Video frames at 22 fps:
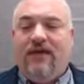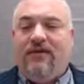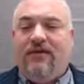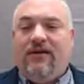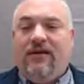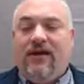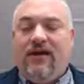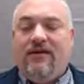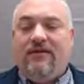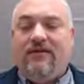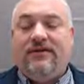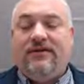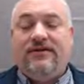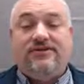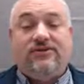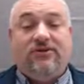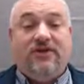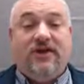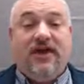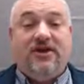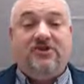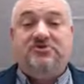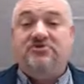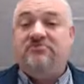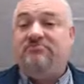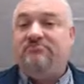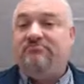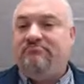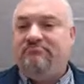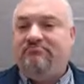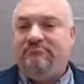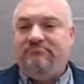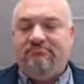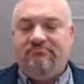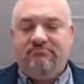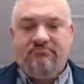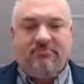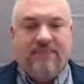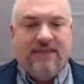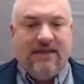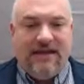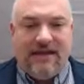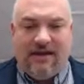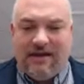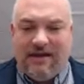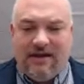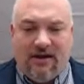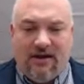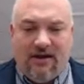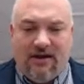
Okay, its location in the